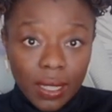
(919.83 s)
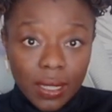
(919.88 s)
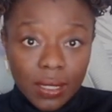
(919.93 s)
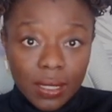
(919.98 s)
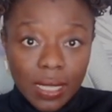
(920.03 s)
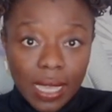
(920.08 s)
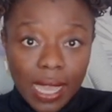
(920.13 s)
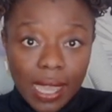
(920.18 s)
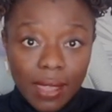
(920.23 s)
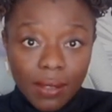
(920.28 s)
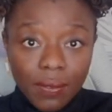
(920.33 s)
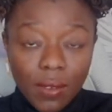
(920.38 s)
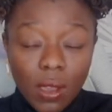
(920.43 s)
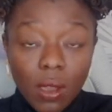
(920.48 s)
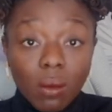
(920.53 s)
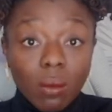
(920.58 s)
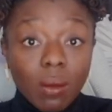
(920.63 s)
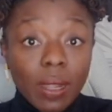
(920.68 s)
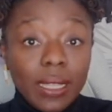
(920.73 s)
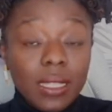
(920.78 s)
to have
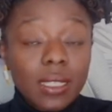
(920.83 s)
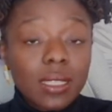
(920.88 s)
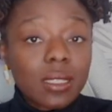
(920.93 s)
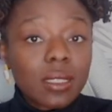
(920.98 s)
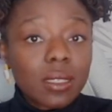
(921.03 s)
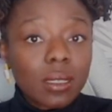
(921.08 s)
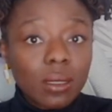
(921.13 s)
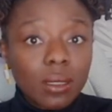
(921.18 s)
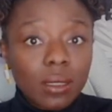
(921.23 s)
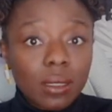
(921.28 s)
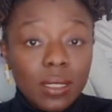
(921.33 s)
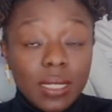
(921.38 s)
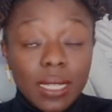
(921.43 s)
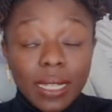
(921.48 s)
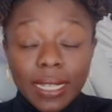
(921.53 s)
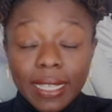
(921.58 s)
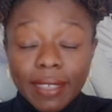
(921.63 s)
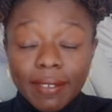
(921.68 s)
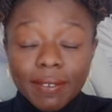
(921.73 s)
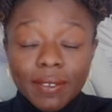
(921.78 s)
our rights to
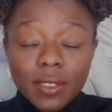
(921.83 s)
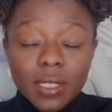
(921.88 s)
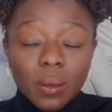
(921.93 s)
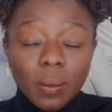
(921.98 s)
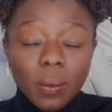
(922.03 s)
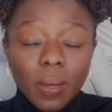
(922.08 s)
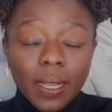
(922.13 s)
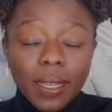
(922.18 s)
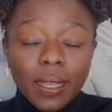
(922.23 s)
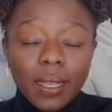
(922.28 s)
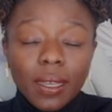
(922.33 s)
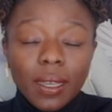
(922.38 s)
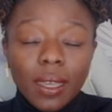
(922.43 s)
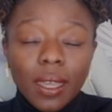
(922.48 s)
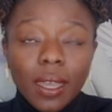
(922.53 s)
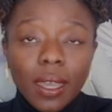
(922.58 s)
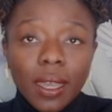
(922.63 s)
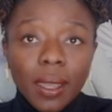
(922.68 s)
live, to work.